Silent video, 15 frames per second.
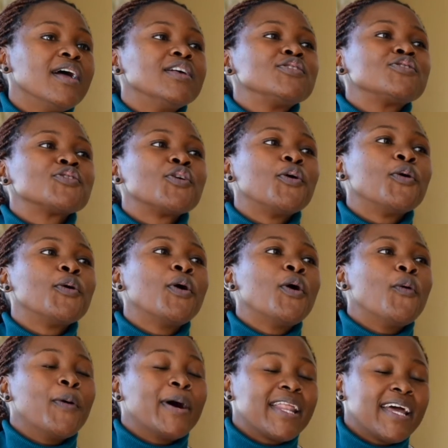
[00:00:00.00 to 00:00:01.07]
So
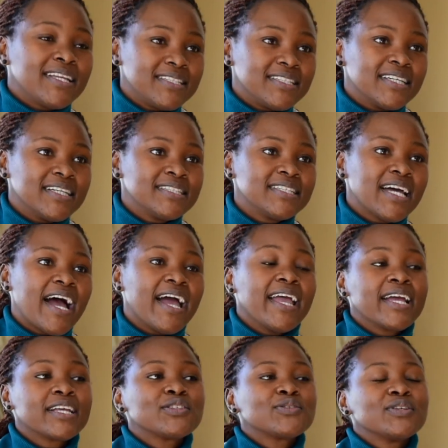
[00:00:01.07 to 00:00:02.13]
what I did, I
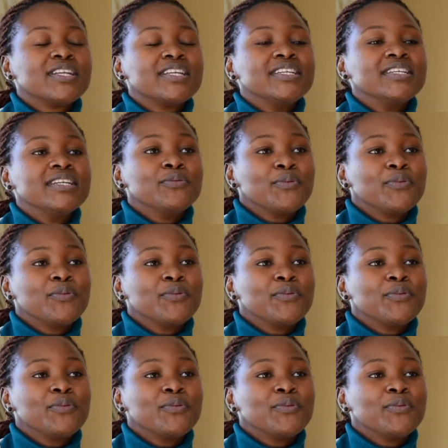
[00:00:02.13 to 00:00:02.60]
actually,